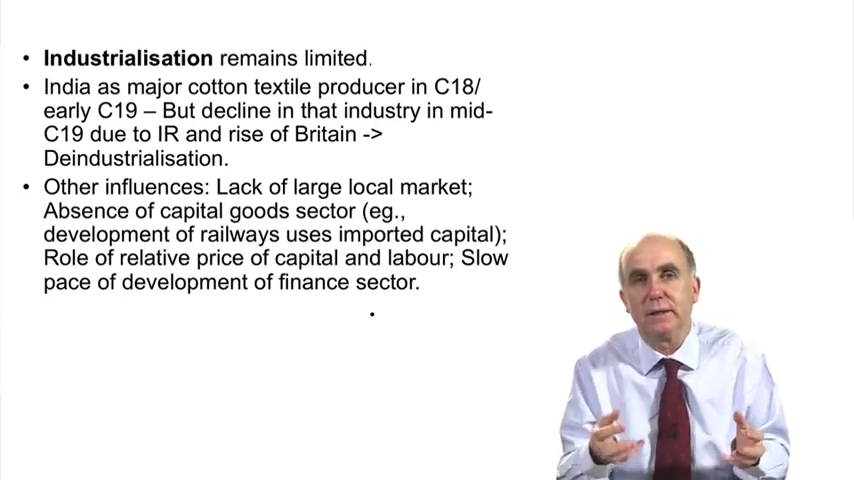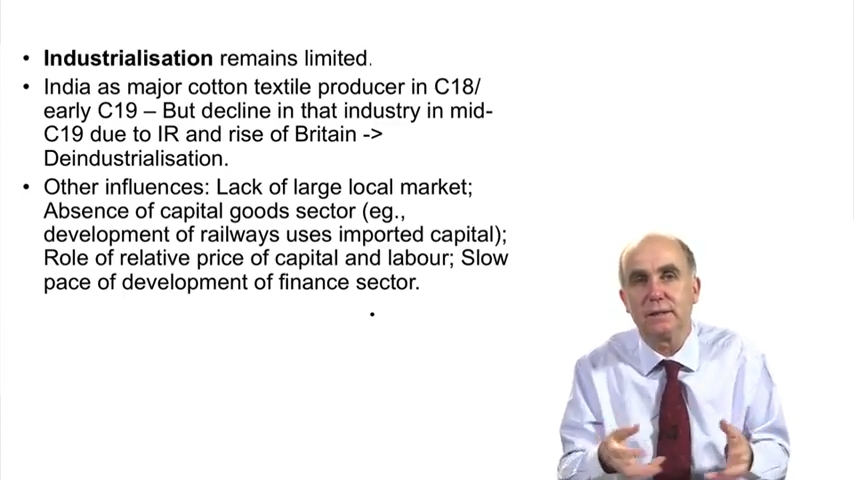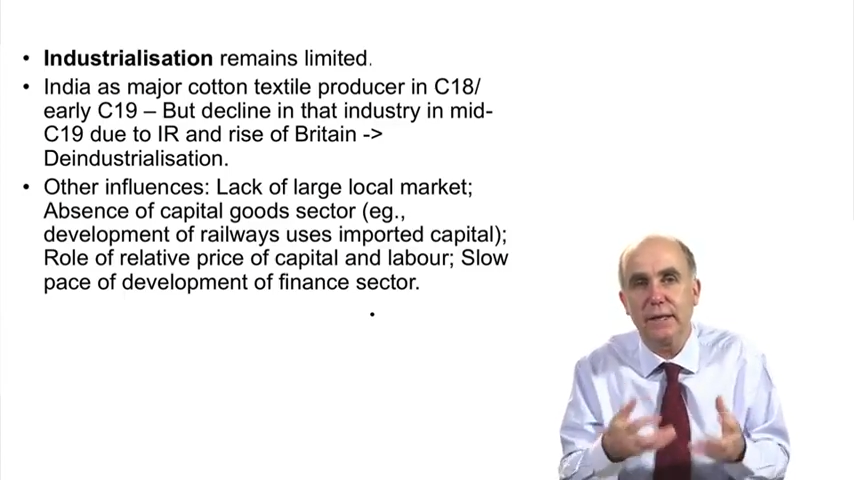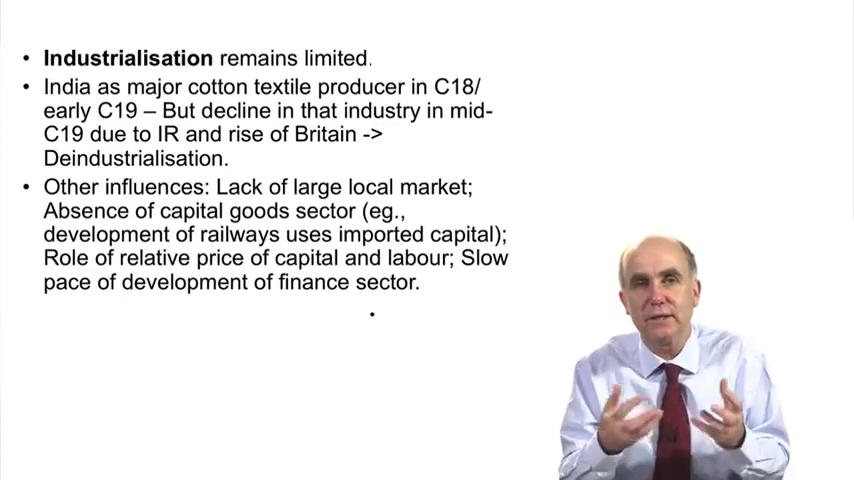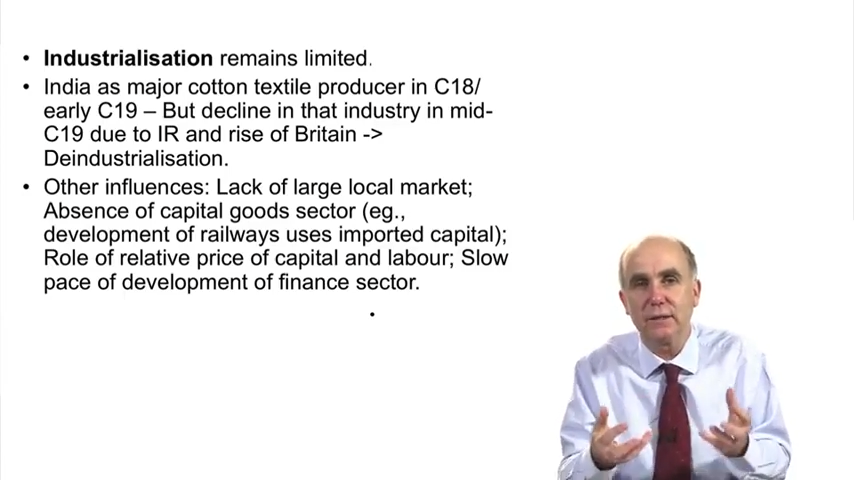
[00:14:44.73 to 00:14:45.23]

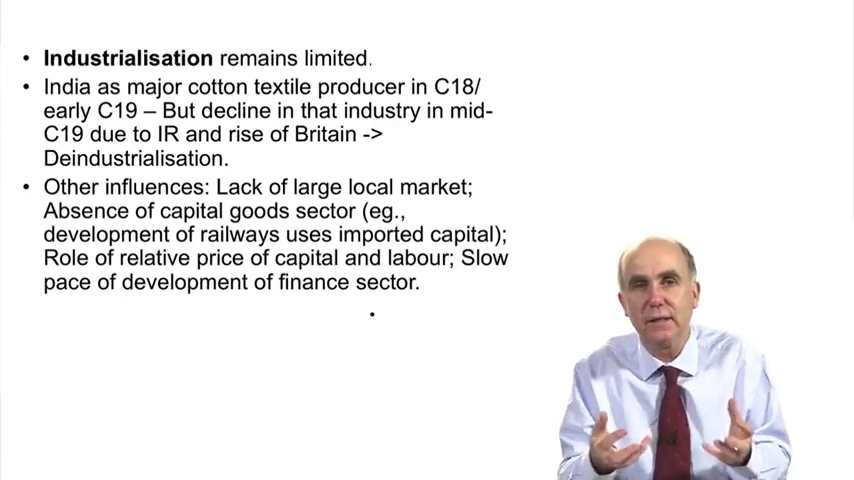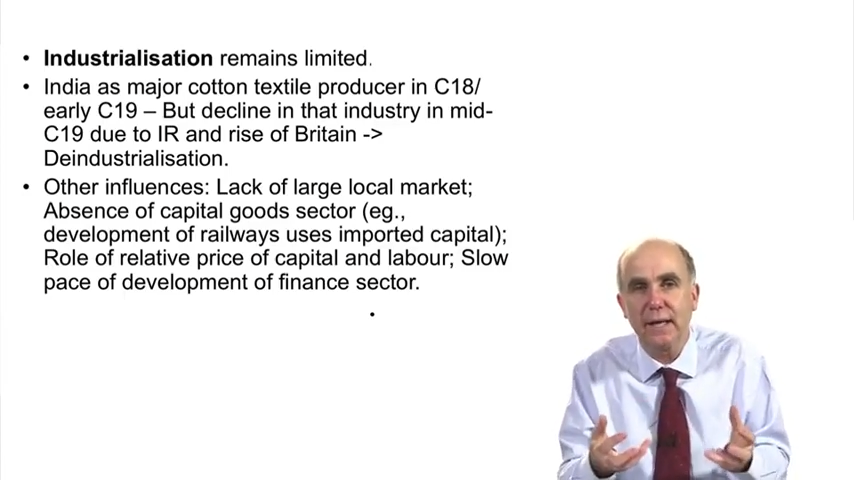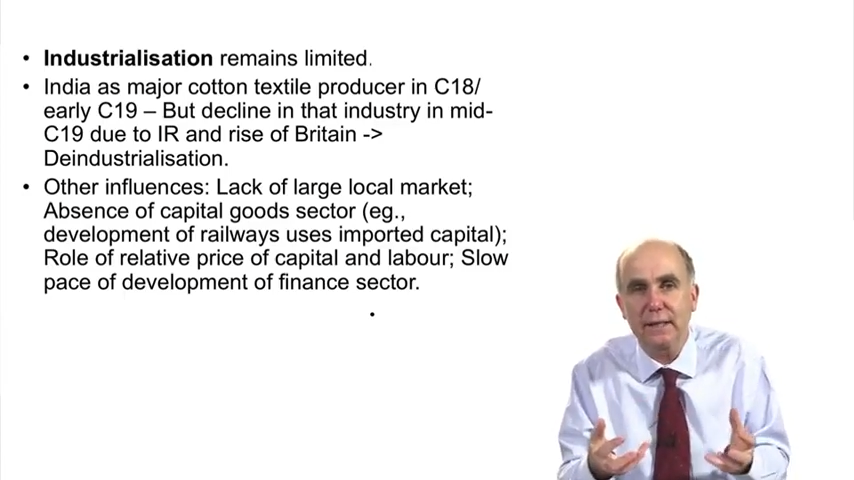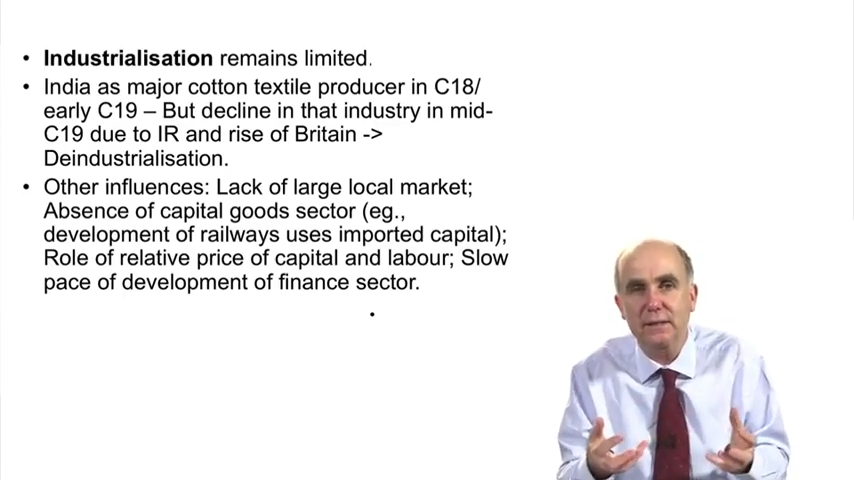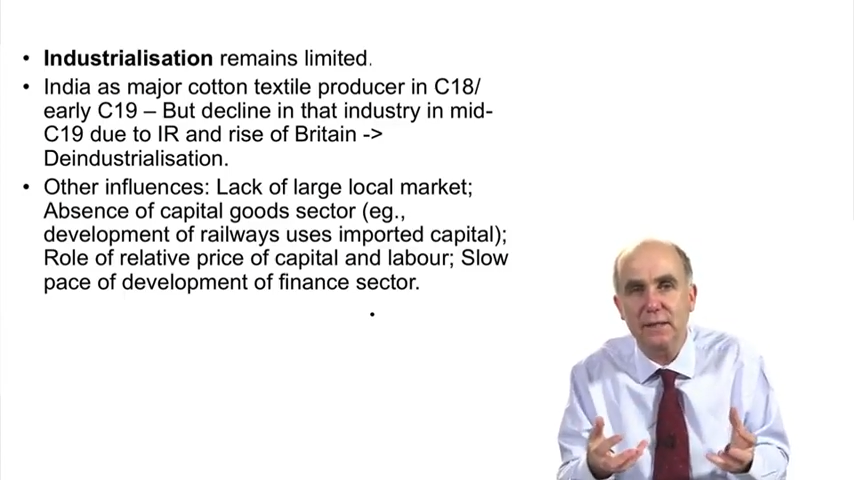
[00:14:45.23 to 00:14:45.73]
essentially
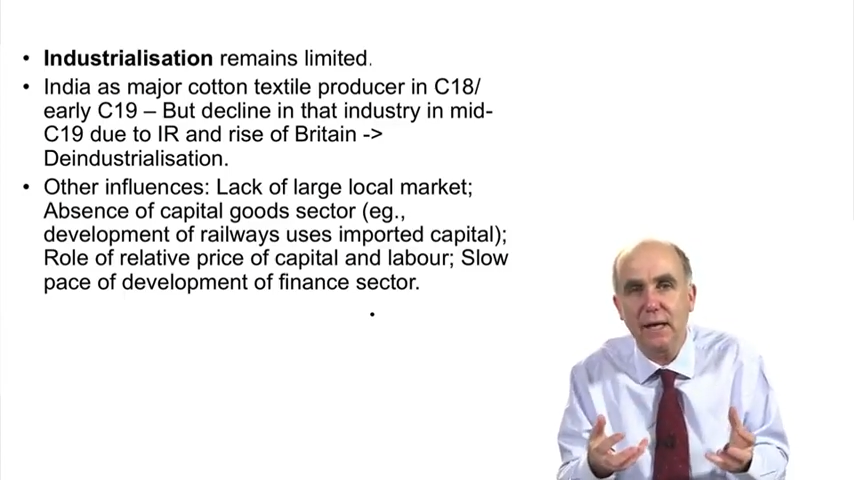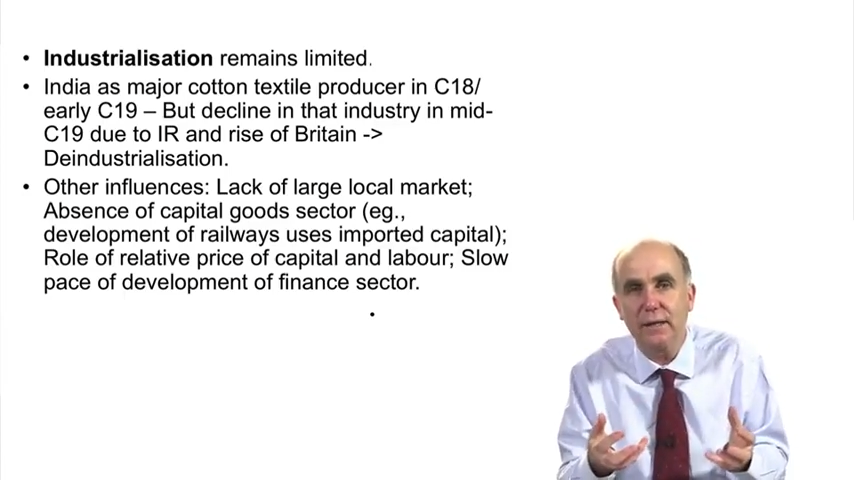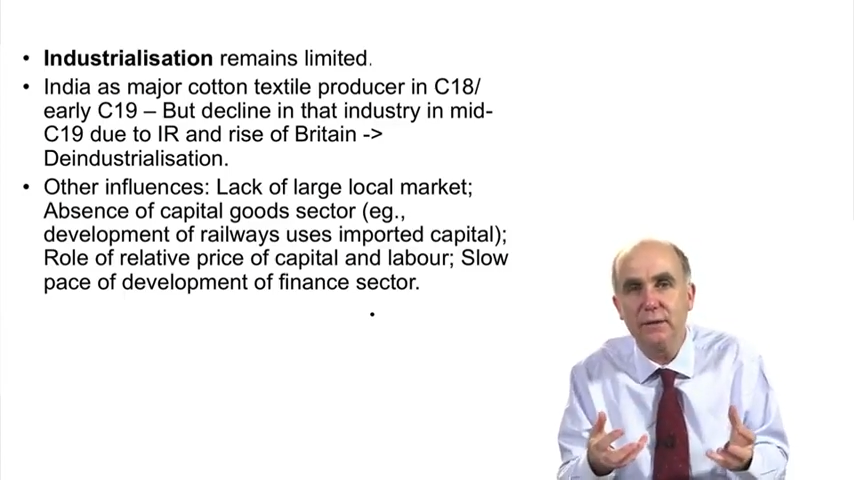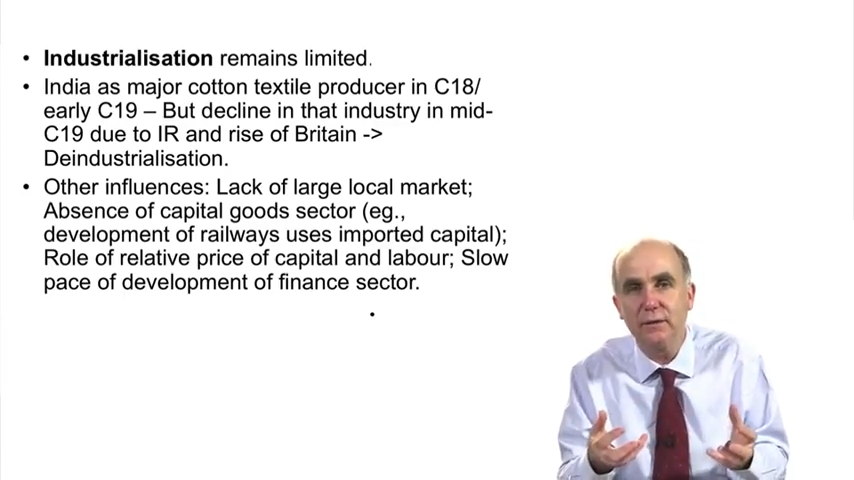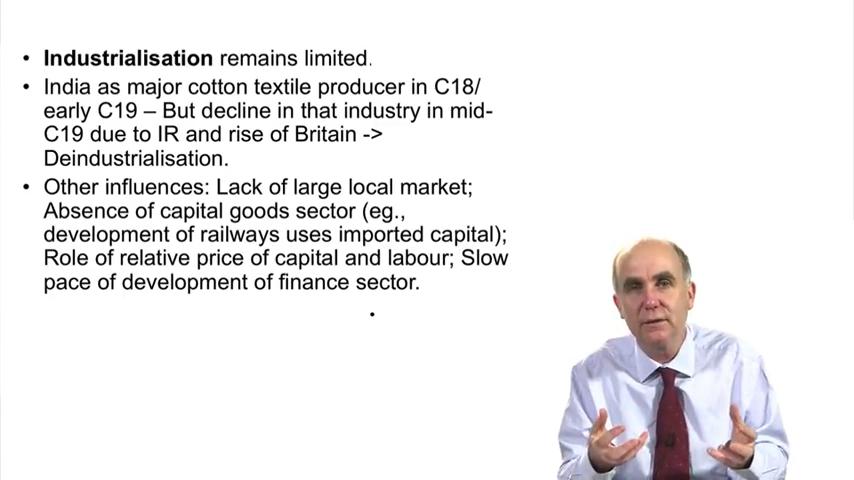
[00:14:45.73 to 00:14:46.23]
that's
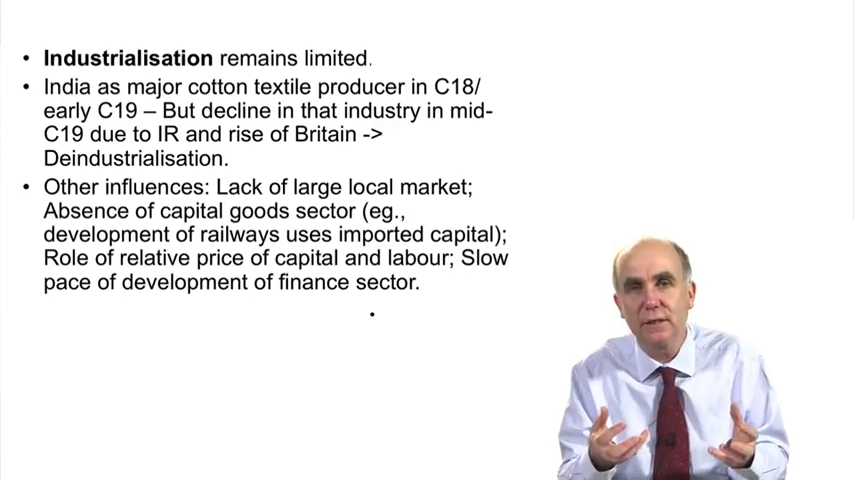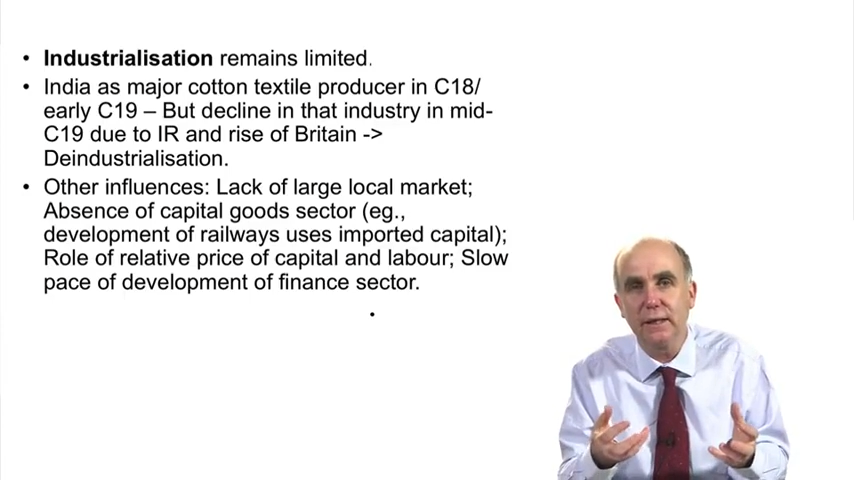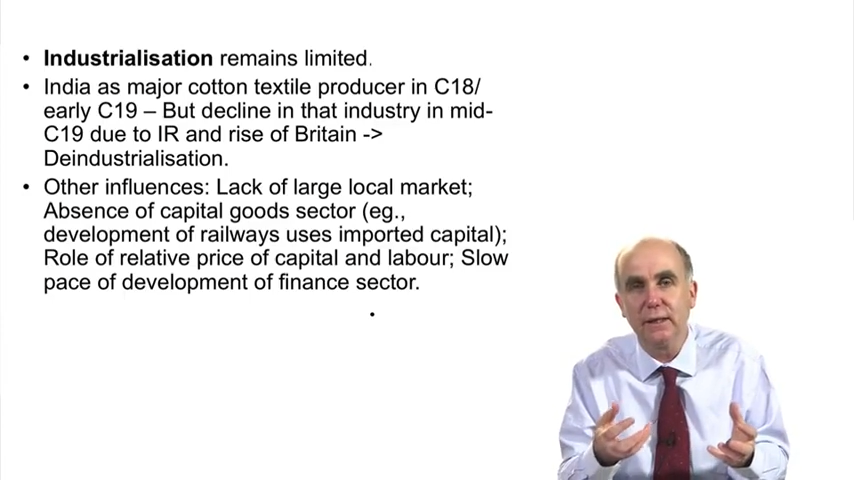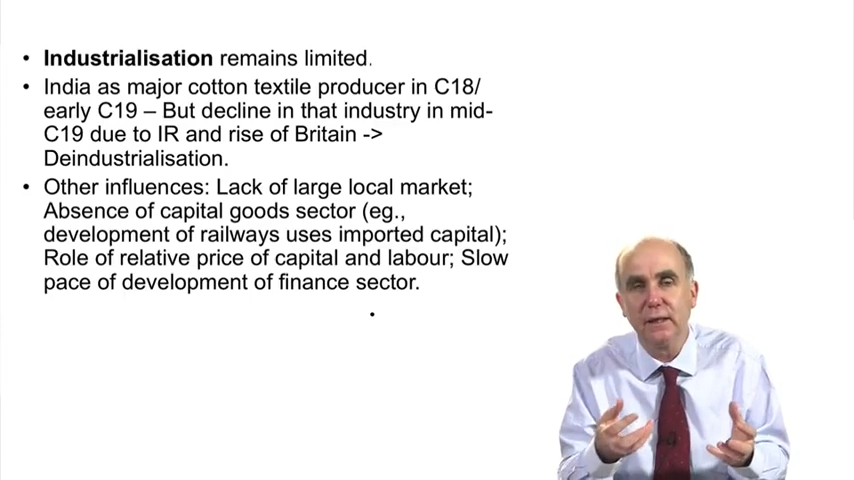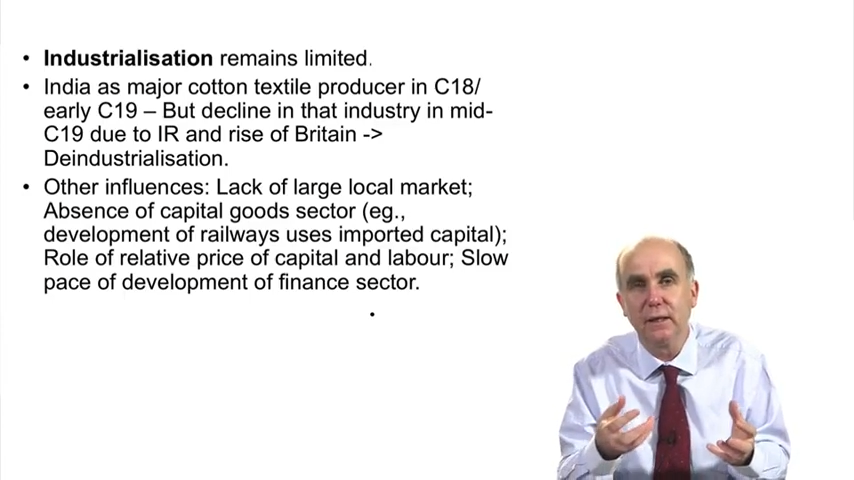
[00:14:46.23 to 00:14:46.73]
done
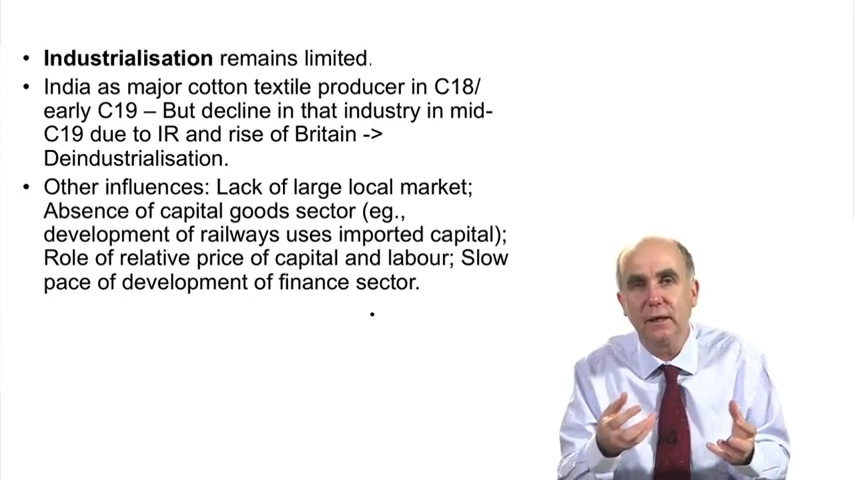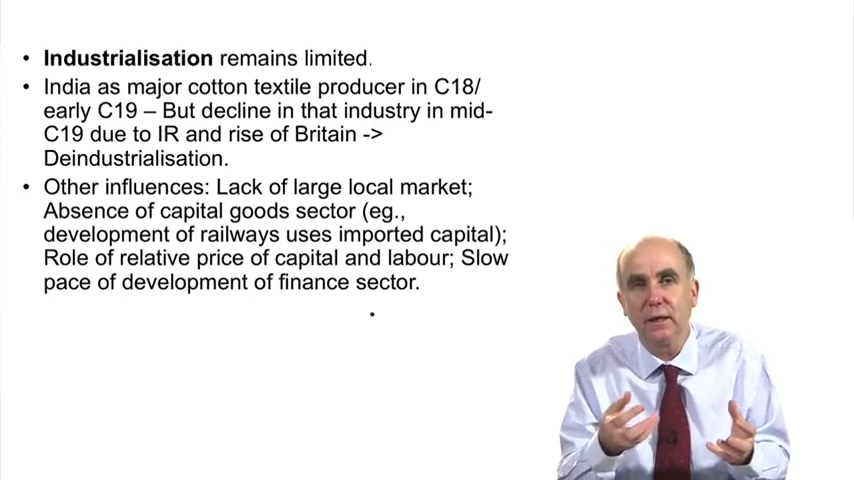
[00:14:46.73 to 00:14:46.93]
using